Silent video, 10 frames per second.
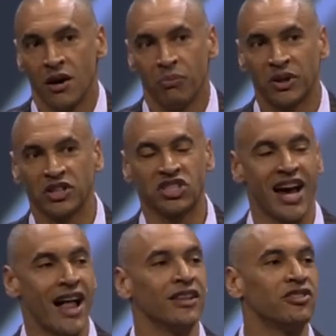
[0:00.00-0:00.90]
But the
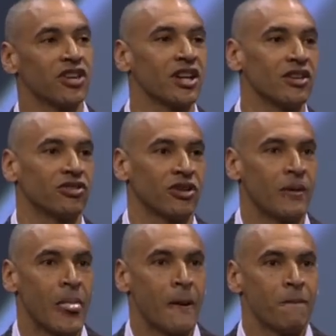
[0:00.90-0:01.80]
challenge is
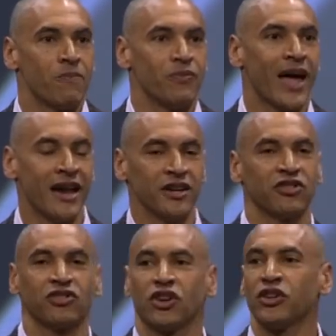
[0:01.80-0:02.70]
not
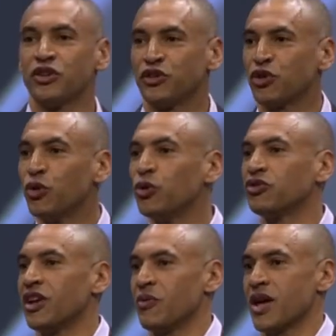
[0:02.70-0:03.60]
necessarily the
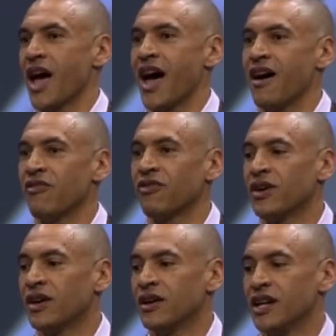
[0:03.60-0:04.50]
tools that we have,
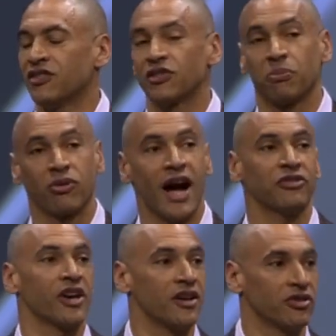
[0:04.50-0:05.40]
it's the
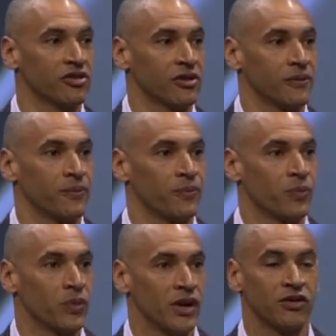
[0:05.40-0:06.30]
process,
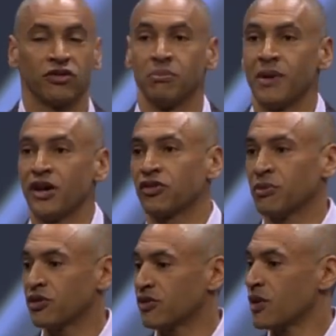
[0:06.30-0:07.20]
it's the
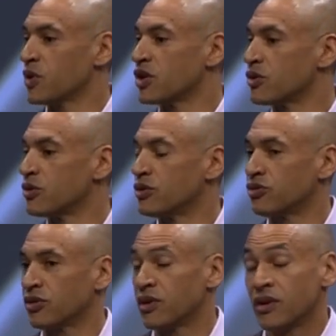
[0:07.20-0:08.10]
measurements that we
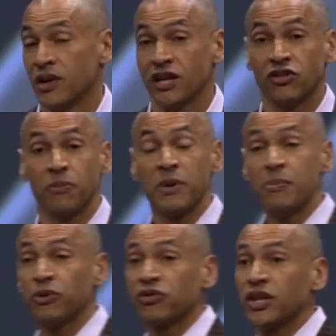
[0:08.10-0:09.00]
use, it's the
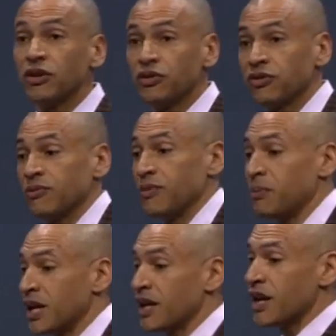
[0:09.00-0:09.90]
people skills, in
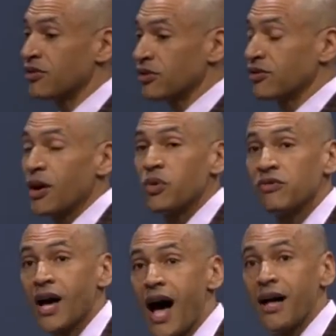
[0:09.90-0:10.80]
many cases, that we've
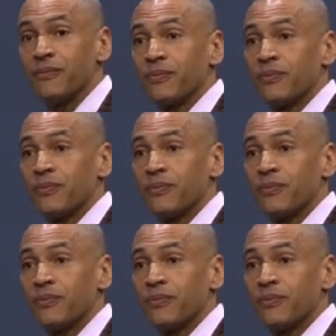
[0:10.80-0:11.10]
got.